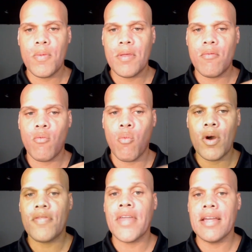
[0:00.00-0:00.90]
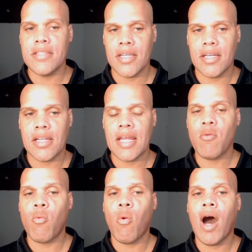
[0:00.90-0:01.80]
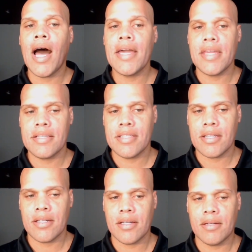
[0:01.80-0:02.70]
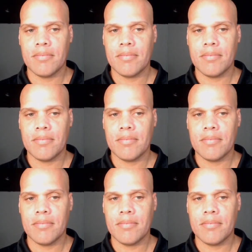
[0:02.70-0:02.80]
what they did and why they set it up.